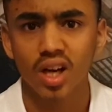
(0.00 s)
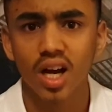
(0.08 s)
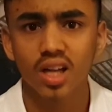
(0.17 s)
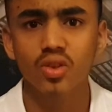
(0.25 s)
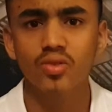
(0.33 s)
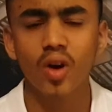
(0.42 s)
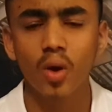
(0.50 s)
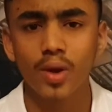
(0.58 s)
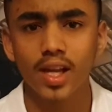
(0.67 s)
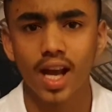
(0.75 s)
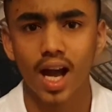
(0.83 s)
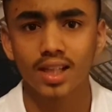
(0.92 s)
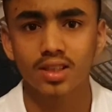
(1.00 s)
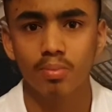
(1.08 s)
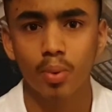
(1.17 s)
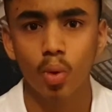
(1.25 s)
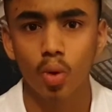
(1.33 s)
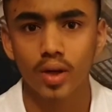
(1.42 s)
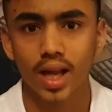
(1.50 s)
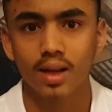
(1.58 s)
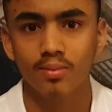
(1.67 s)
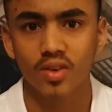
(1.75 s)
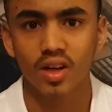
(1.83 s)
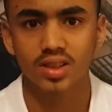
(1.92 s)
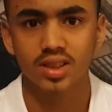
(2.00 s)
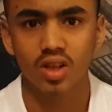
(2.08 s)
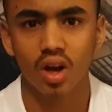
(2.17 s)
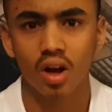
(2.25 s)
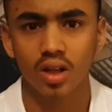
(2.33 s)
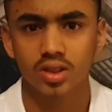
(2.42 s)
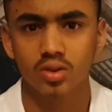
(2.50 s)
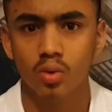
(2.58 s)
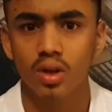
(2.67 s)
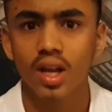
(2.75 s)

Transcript: And although he had a poor game versus Arsenal,